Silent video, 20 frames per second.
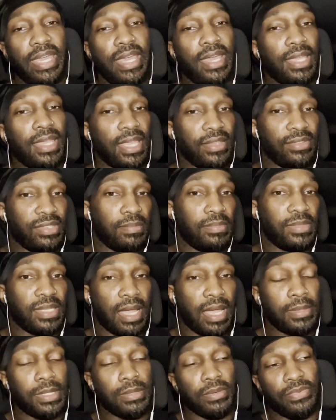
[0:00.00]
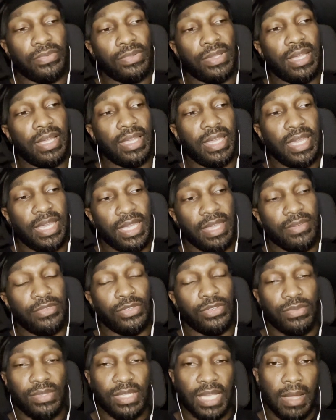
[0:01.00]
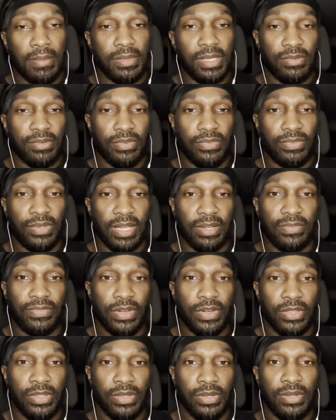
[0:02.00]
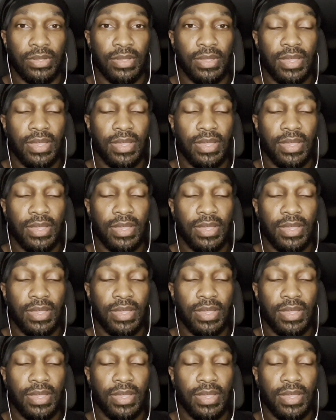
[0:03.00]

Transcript: It gives them time to reflect. It gives you time to reflect further